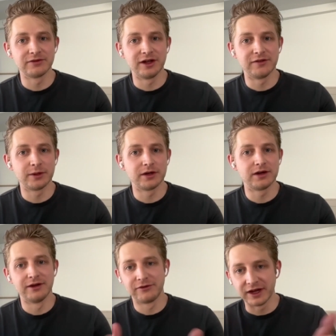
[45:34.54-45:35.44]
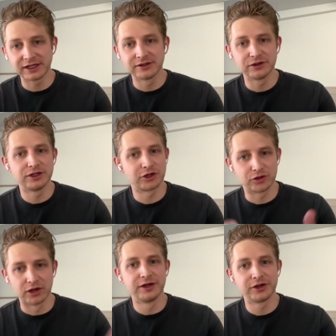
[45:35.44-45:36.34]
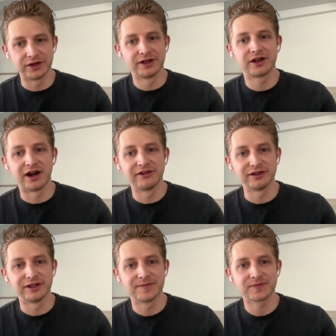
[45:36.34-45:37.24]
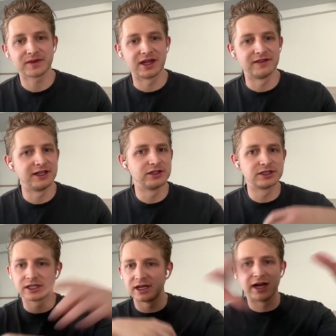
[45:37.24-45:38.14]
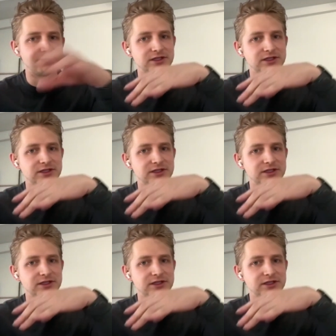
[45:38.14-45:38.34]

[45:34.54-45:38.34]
developer, effectively you're growing green coffee, and then you're just going to have